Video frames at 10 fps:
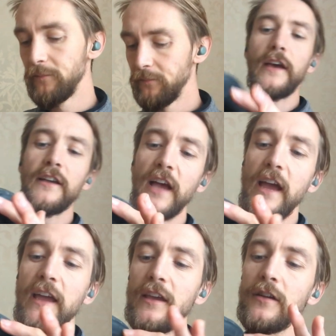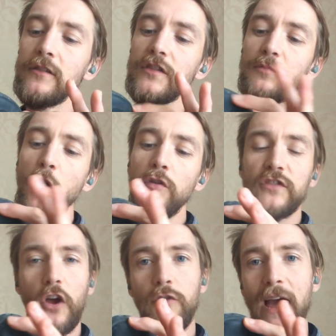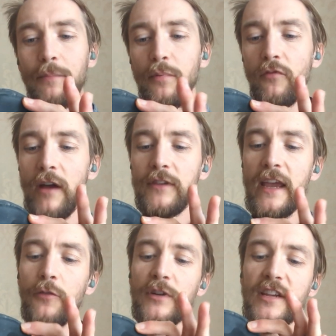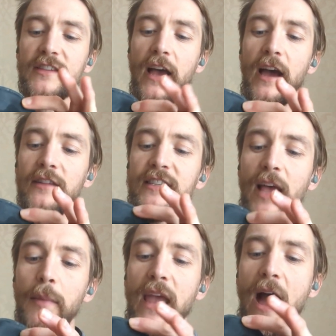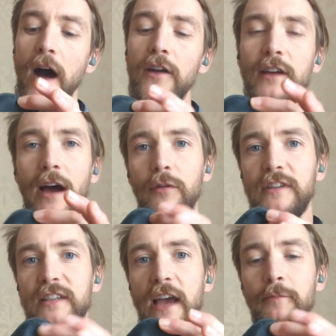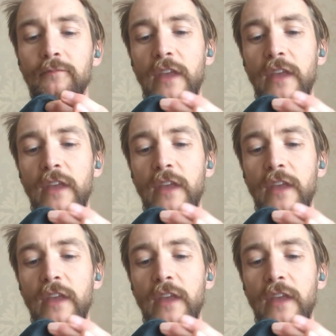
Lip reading: There's a small toe cap around here, which is semi-hard, I would say.